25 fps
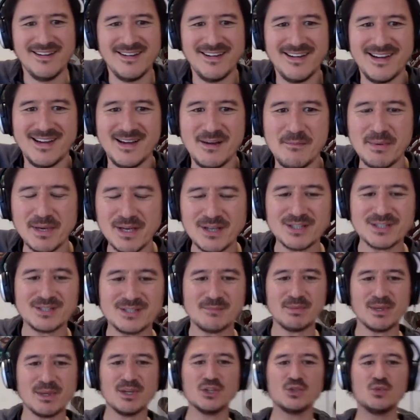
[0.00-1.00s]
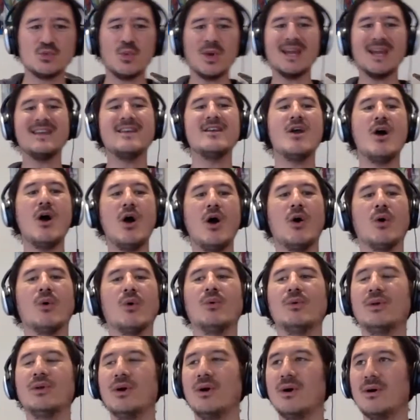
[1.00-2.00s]
Yeah. Because we
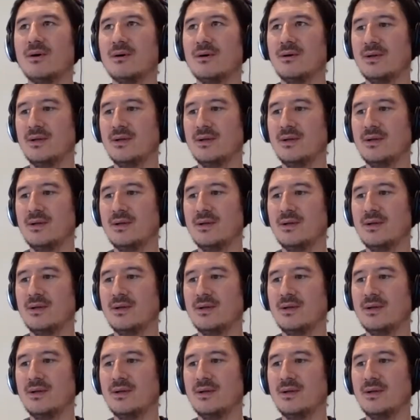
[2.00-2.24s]
know,